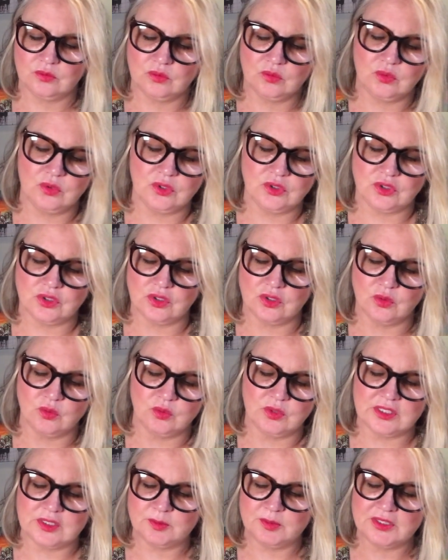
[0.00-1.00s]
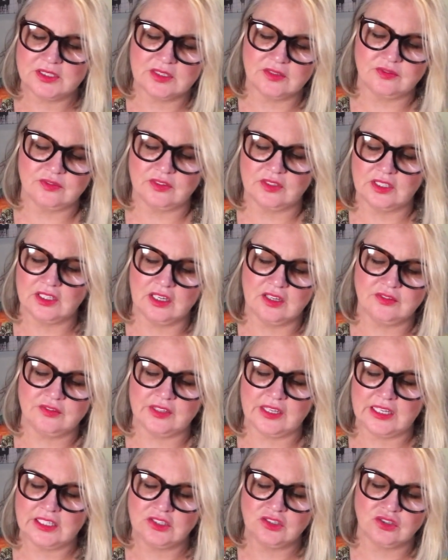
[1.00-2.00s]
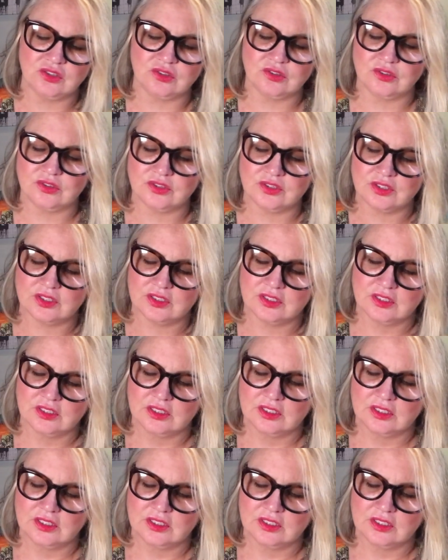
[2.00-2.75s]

What do the whispers of love angels